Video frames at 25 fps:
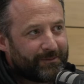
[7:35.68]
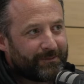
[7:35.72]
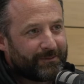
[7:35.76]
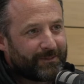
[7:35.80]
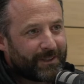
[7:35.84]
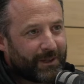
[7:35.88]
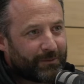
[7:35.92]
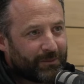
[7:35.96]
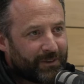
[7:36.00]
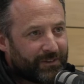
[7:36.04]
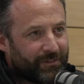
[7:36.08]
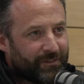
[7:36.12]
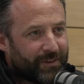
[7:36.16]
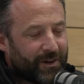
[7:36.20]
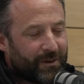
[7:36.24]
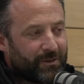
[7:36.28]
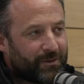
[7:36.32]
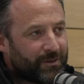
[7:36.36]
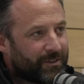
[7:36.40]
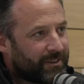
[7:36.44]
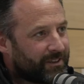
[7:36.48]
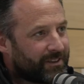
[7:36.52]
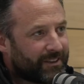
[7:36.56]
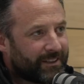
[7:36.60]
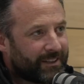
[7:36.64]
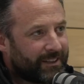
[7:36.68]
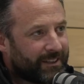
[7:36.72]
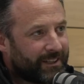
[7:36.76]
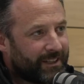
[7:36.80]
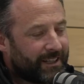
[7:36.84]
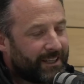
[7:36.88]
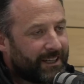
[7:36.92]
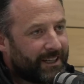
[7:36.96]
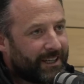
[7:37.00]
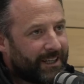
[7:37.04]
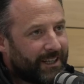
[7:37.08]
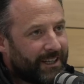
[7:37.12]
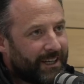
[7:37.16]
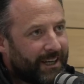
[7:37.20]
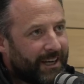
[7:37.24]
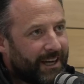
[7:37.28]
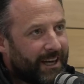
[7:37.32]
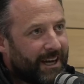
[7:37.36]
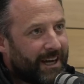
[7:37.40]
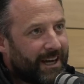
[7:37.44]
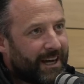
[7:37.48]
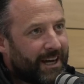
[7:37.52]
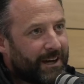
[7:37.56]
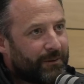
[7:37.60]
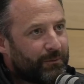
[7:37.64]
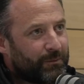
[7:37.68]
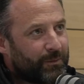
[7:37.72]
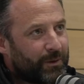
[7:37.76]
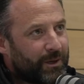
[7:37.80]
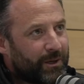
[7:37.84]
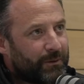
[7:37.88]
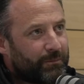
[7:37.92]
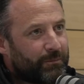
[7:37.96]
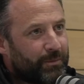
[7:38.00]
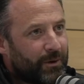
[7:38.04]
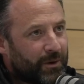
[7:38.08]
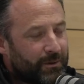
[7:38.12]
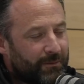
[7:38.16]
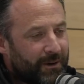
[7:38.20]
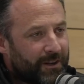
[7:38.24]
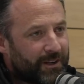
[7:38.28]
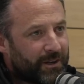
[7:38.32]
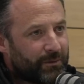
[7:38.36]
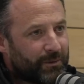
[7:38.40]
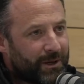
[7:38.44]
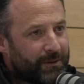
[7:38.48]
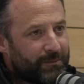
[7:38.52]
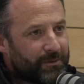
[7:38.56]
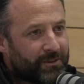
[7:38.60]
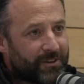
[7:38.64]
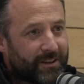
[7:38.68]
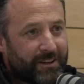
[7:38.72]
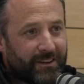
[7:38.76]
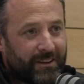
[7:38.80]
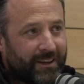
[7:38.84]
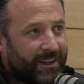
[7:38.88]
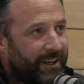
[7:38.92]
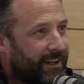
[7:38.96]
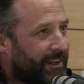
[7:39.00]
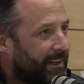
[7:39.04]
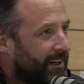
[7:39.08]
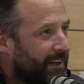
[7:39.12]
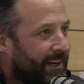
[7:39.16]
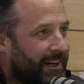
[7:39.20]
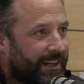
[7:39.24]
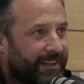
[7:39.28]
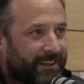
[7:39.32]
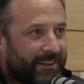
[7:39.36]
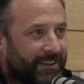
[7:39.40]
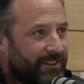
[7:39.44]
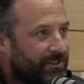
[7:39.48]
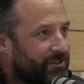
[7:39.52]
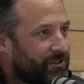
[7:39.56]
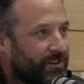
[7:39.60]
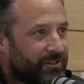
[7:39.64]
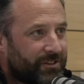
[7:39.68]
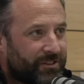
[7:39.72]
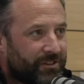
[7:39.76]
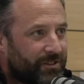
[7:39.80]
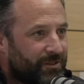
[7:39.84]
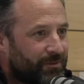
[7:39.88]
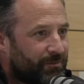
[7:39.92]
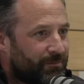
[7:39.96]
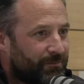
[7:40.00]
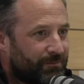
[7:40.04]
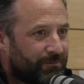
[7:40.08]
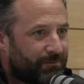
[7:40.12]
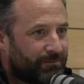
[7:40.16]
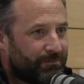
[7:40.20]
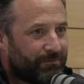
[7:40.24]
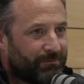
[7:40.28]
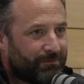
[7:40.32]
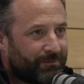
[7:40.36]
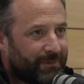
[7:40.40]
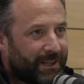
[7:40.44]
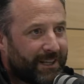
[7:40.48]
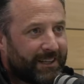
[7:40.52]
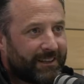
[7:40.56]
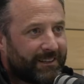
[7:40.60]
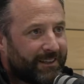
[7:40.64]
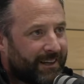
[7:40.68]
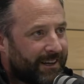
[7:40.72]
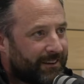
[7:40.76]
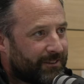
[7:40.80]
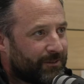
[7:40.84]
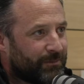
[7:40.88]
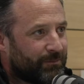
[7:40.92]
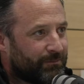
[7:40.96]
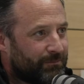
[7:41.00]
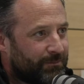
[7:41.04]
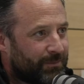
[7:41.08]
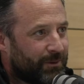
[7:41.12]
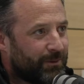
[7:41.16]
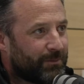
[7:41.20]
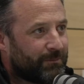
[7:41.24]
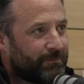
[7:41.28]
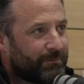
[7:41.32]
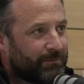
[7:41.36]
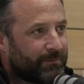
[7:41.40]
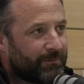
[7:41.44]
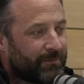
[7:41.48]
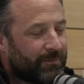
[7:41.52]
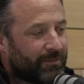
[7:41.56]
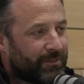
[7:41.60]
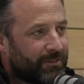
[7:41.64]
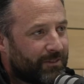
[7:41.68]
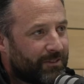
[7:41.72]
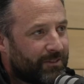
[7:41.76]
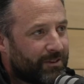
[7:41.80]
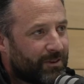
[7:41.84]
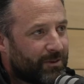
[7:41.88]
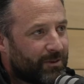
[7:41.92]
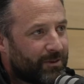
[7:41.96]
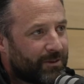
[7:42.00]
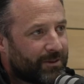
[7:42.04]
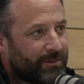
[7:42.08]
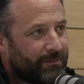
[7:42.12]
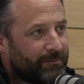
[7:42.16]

that we found and we put them on the website and it just like that, boom, sold.